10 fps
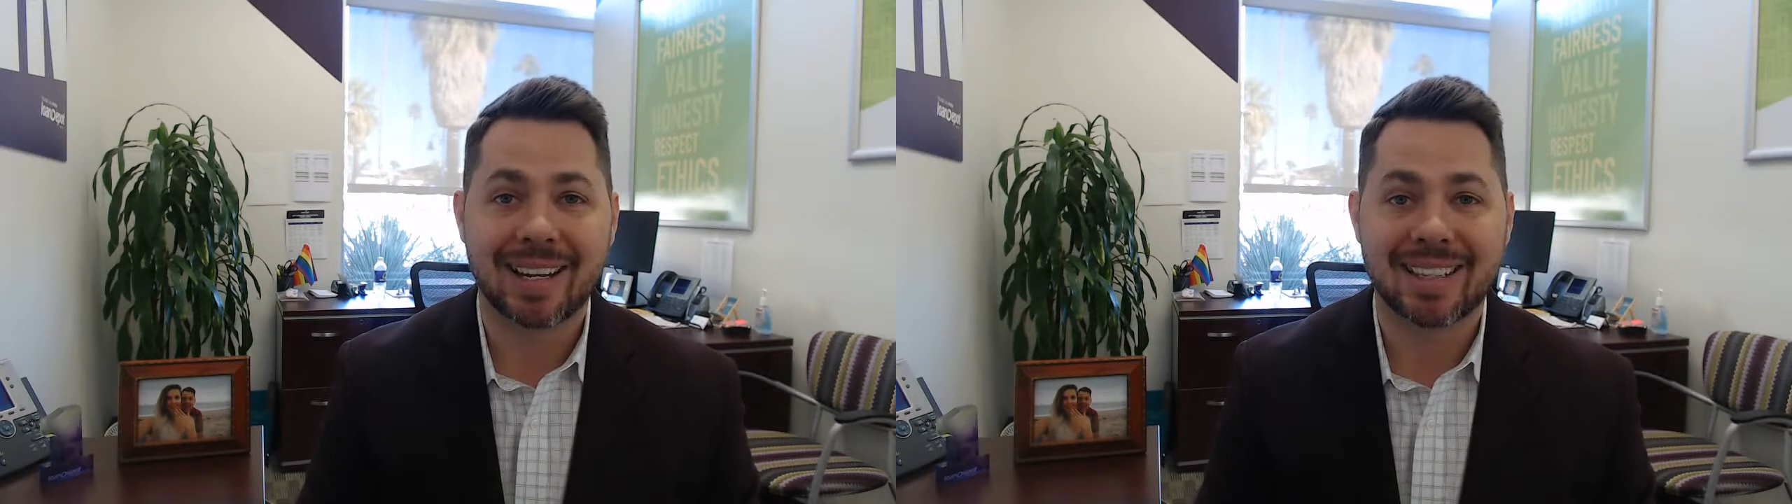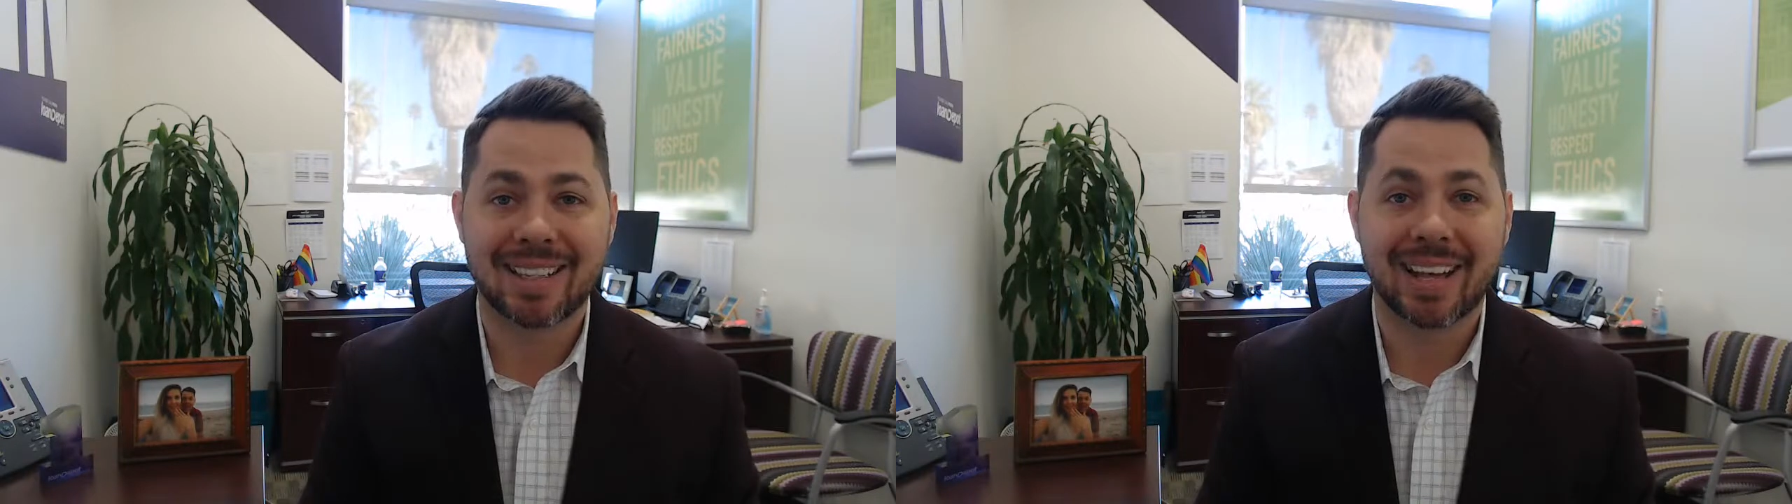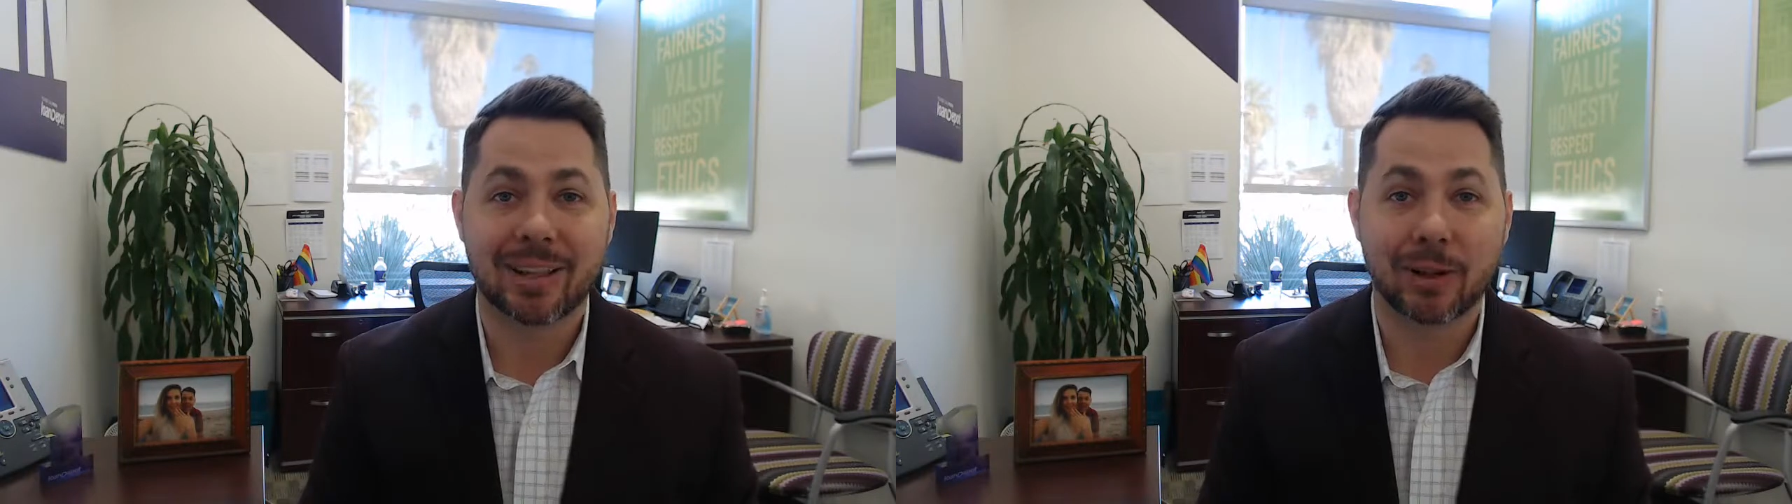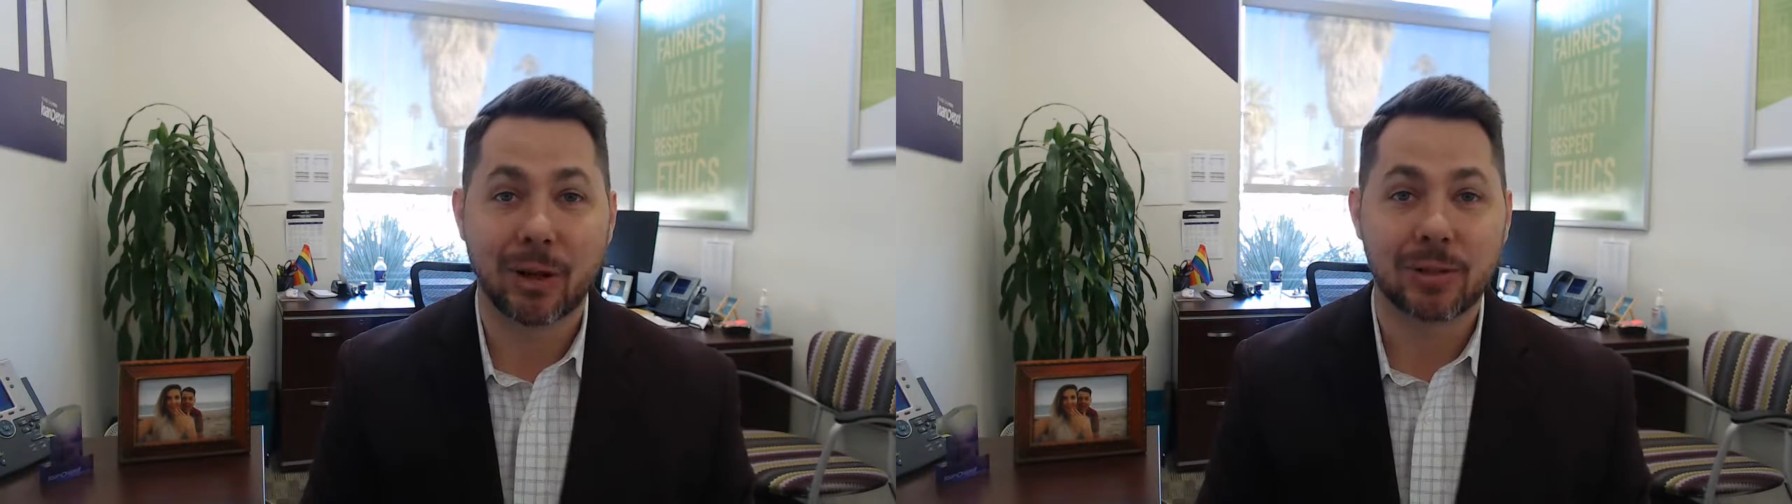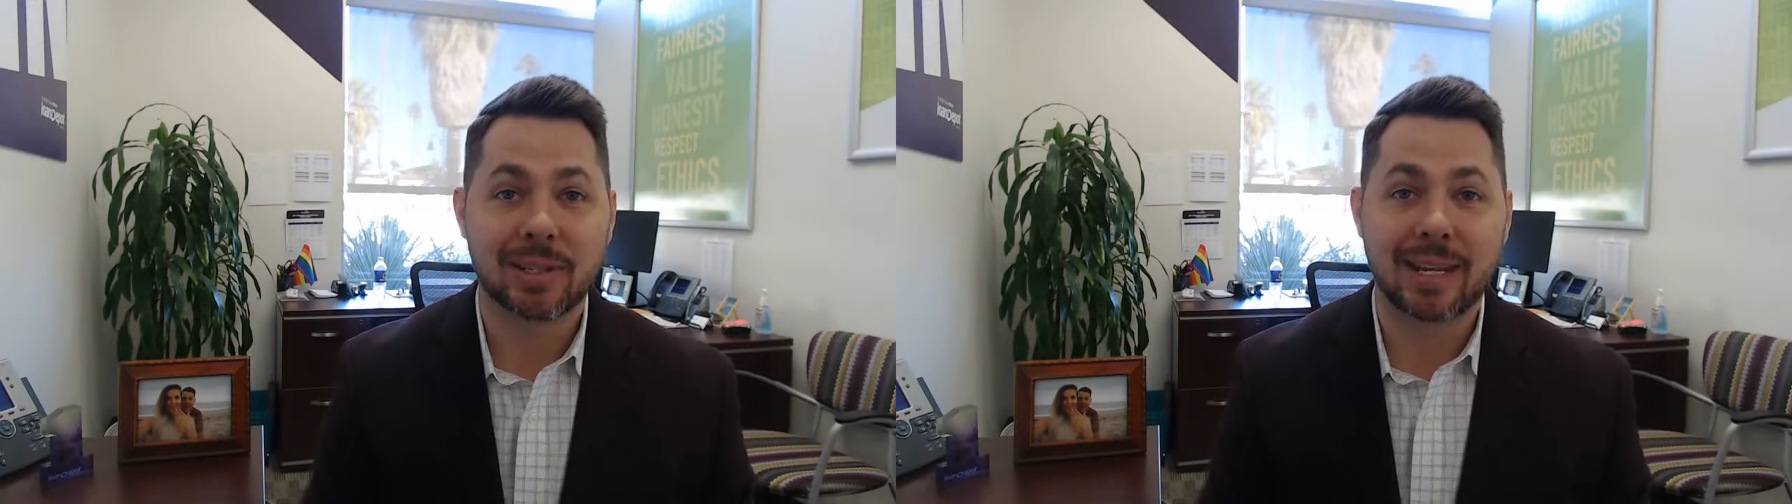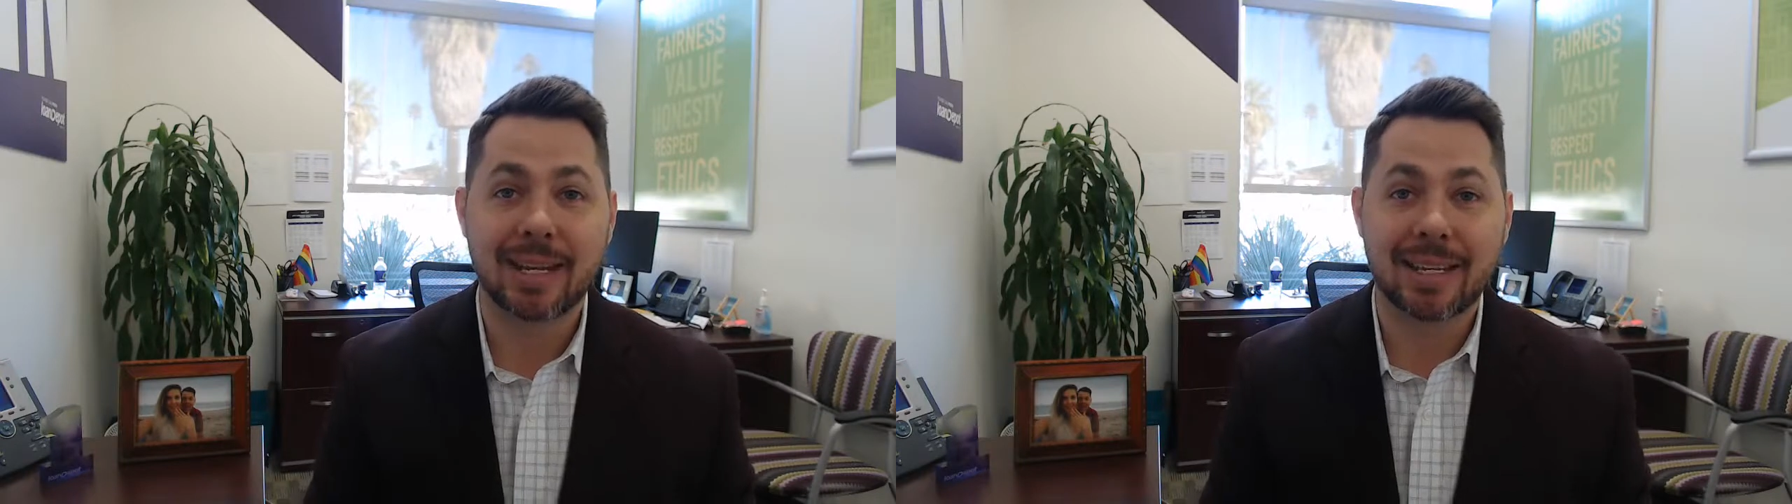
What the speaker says: is that the close date